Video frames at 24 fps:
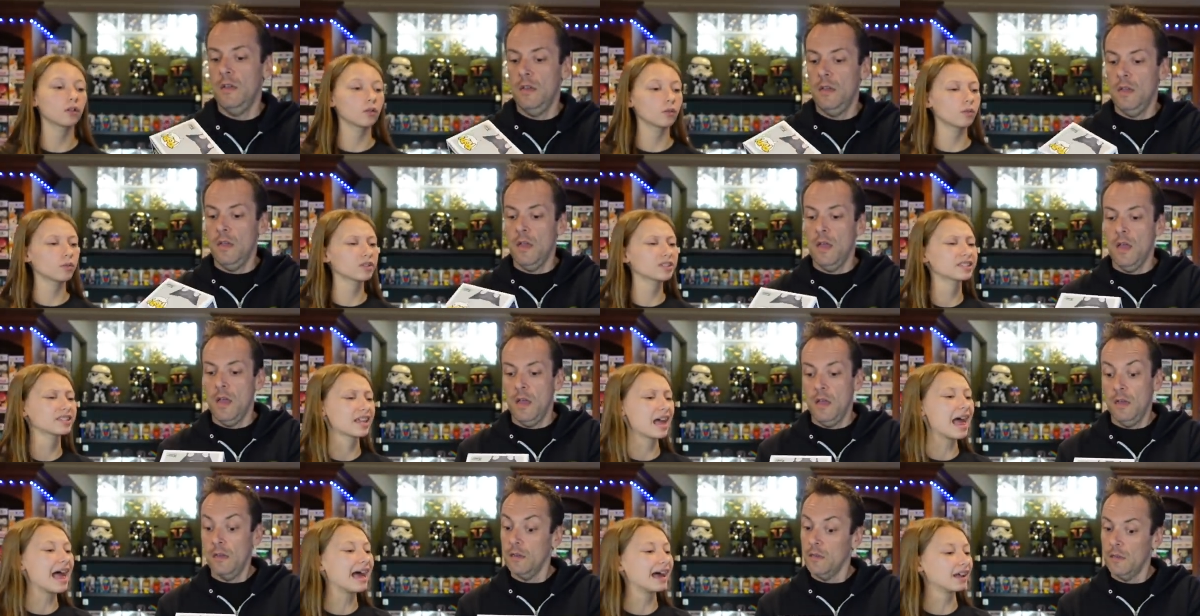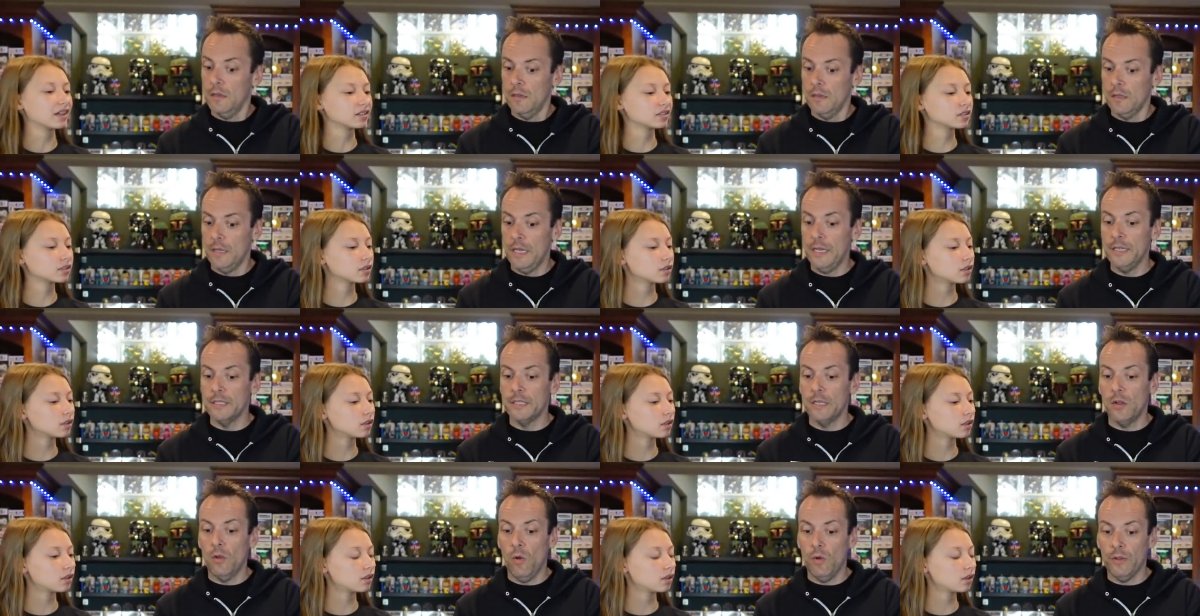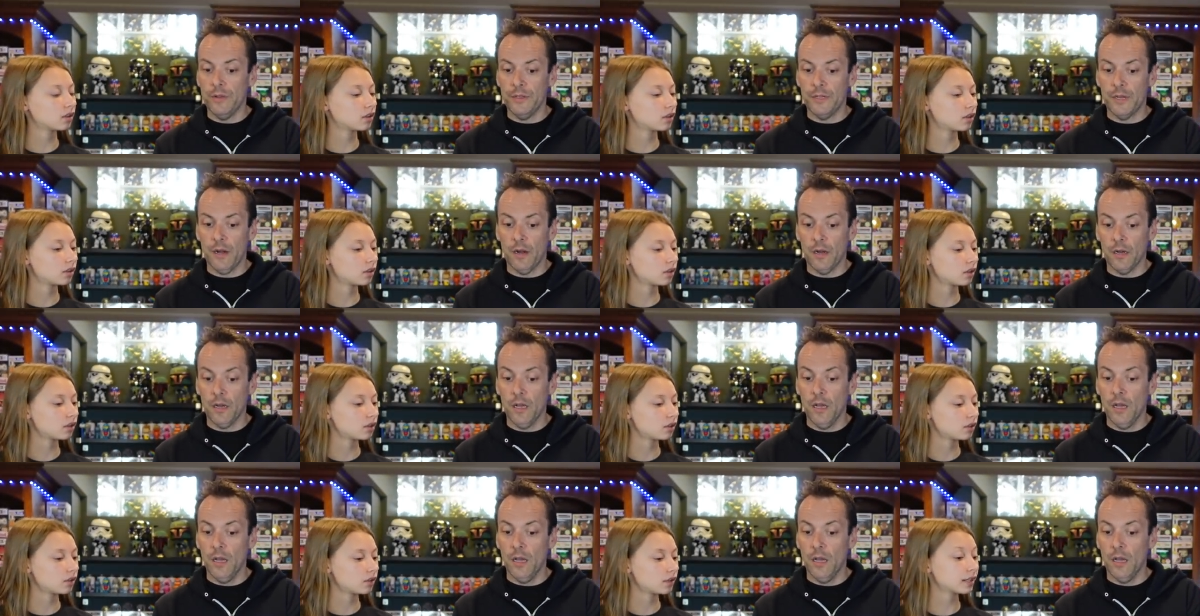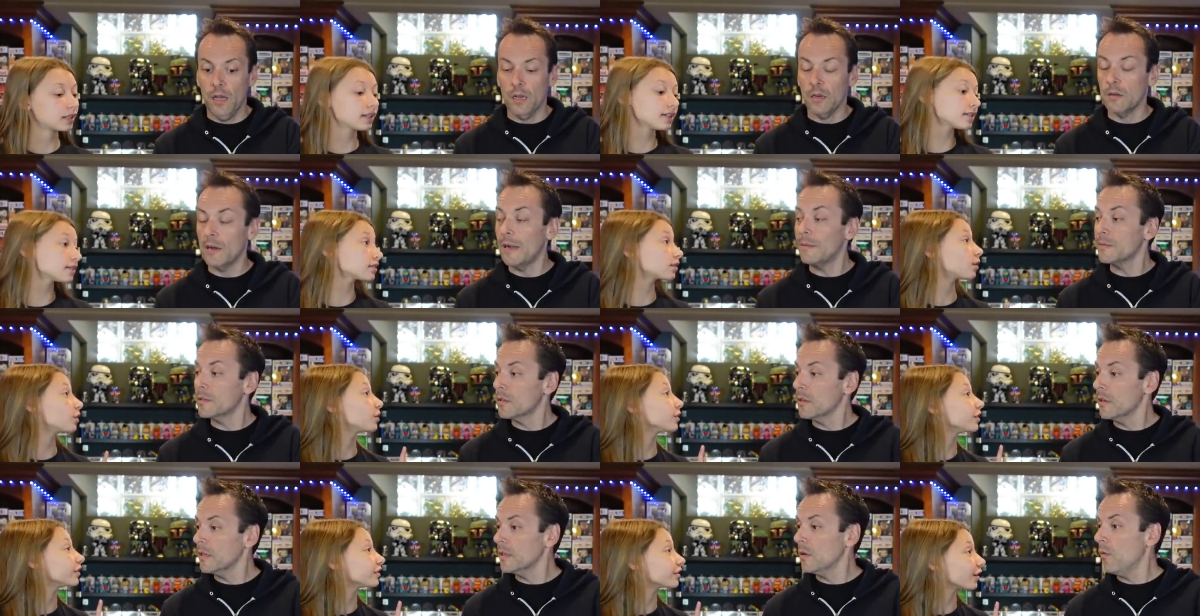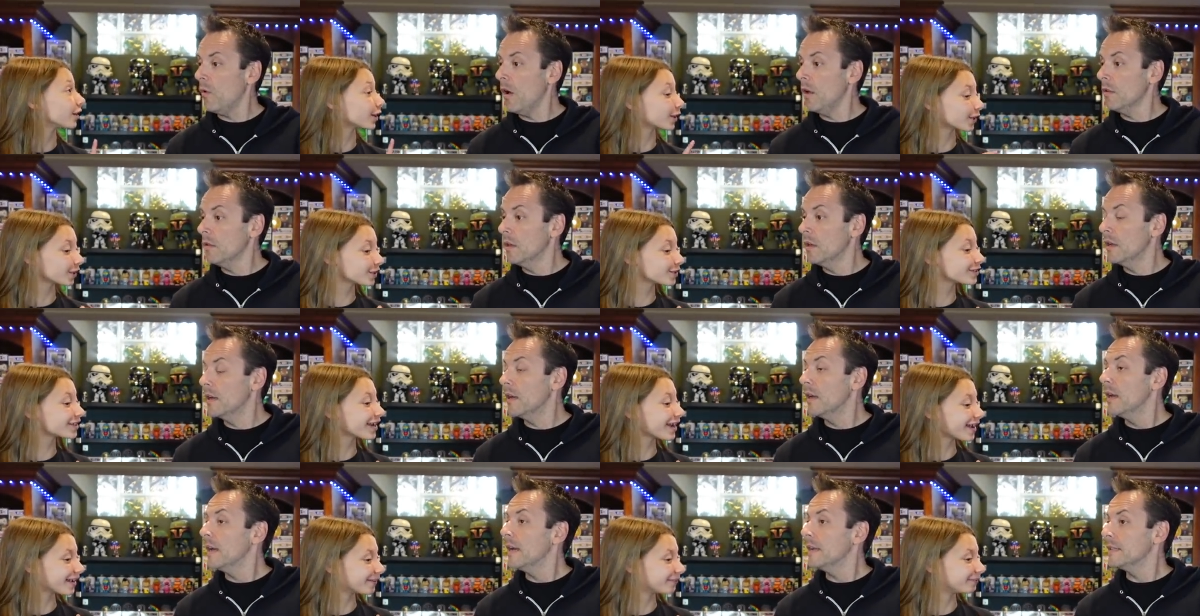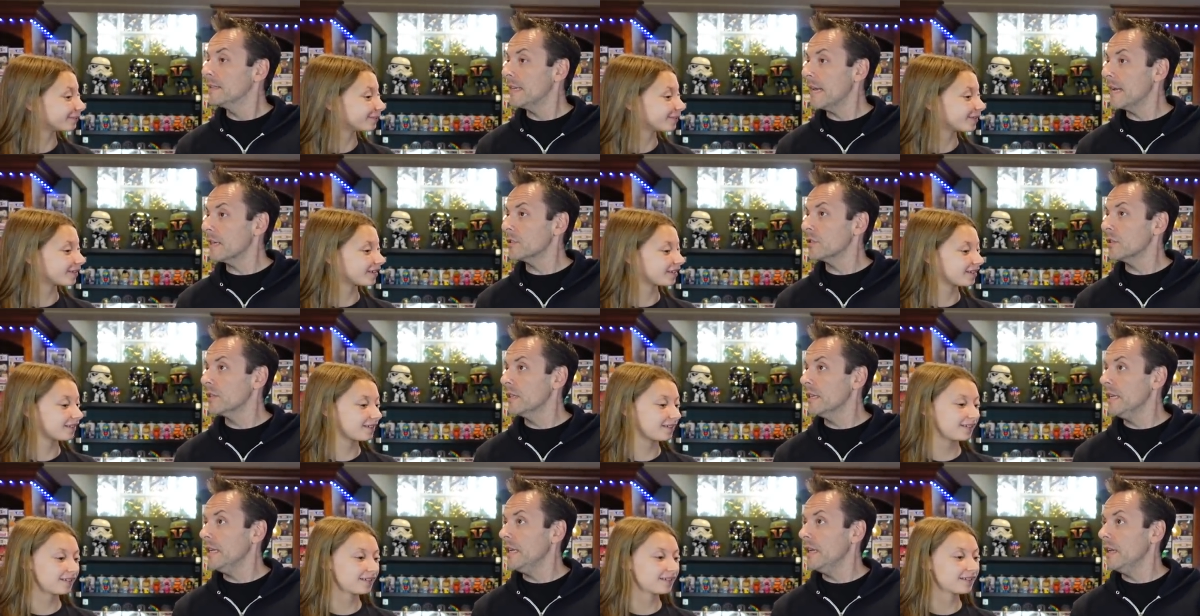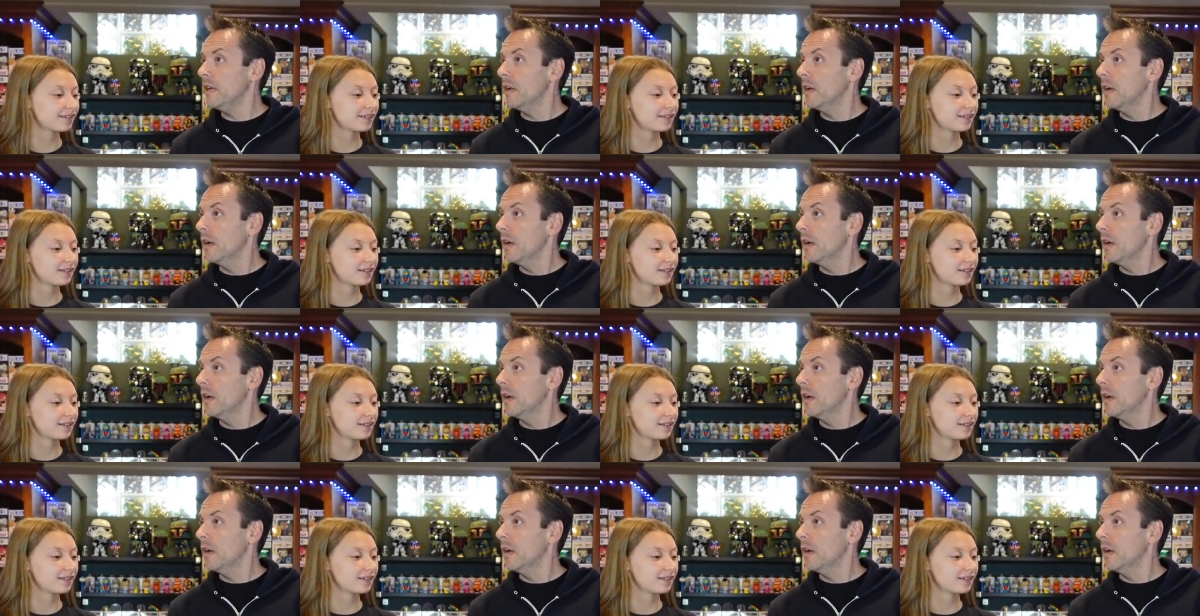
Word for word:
Speaker 1: What's that? It is glow in the dark. It is glow in the dark. Good job. It's actually,